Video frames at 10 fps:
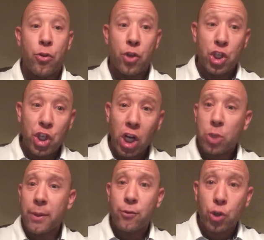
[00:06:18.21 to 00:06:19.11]
The
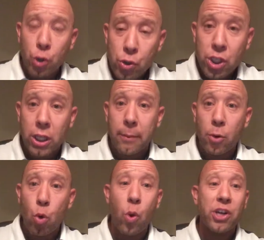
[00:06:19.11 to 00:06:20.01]
judgment of
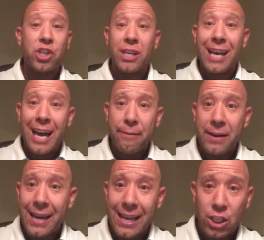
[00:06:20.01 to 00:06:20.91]
Jerusalem was
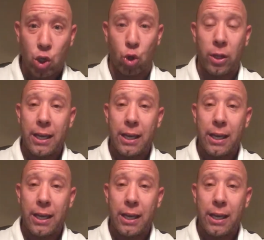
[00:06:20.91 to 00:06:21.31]
covenantal.